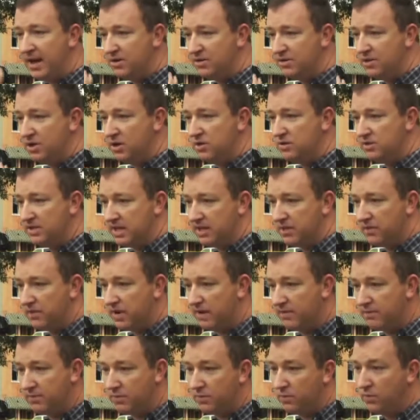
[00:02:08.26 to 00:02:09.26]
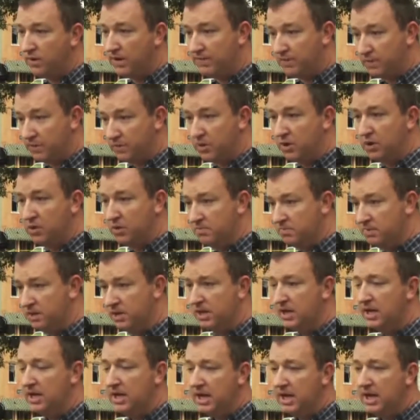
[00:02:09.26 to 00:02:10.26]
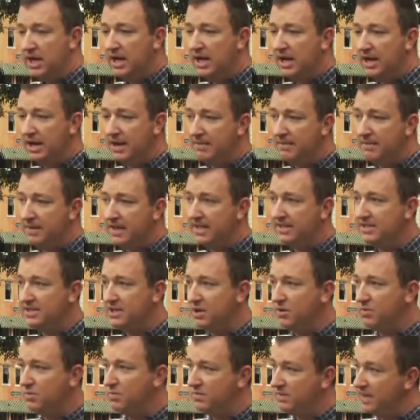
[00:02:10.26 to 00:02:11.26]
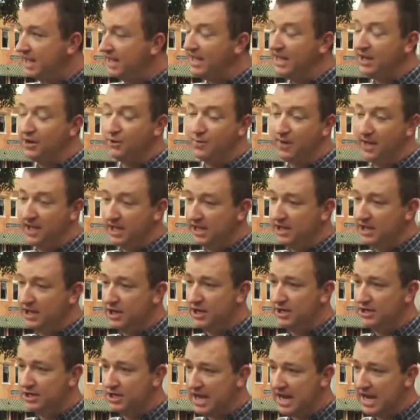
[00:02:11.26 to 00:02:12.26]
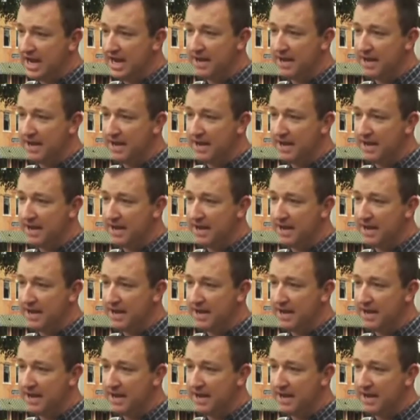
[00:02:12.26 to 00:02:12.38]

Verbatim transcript: those at the river room, um, and so they did a really good job.